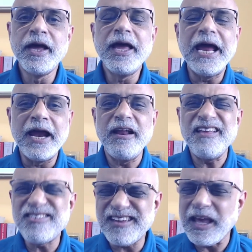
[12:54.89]
and
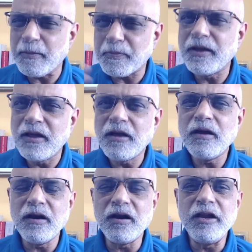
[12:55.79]
escape
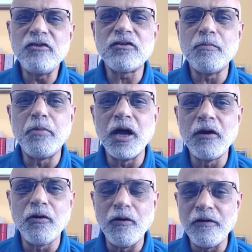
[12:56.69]
at least a
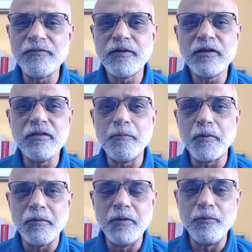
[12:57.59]
bulk of the
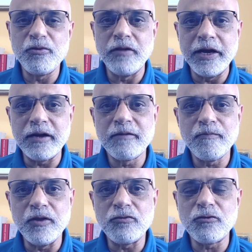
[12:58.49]
problems that
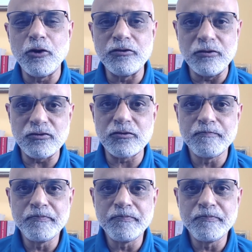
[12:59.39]
this causes.